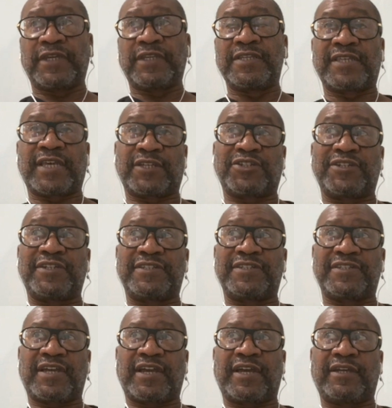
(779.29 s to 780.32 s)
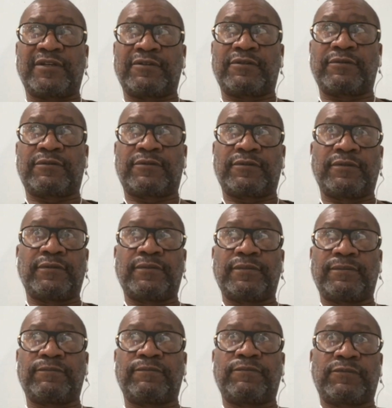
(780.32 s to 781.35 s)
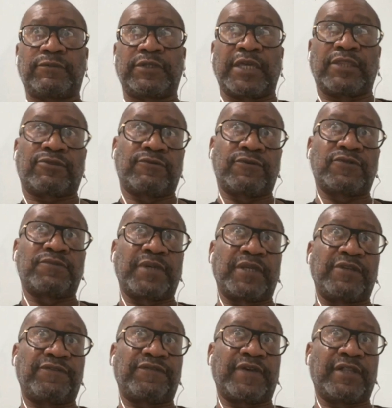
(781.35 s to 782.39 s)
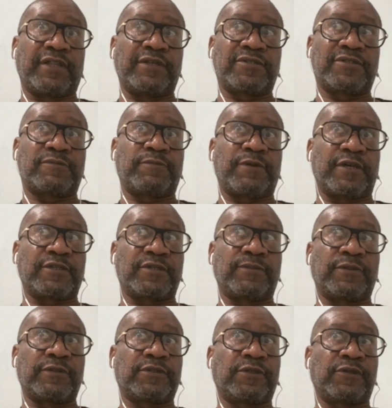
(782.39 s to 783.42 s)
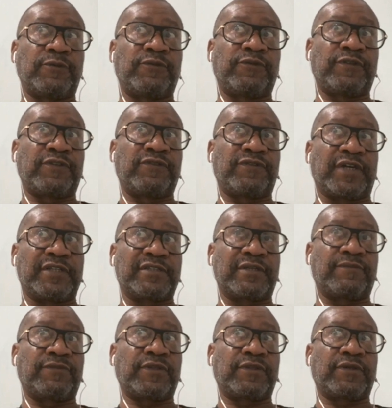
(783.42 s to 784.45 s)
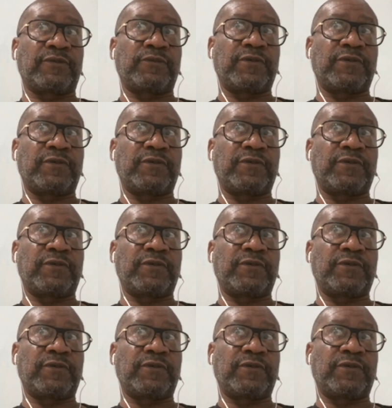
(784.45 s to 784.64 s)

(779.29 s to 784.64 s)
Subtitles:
It is actually designed to get through as many failures as possible to hopefully find something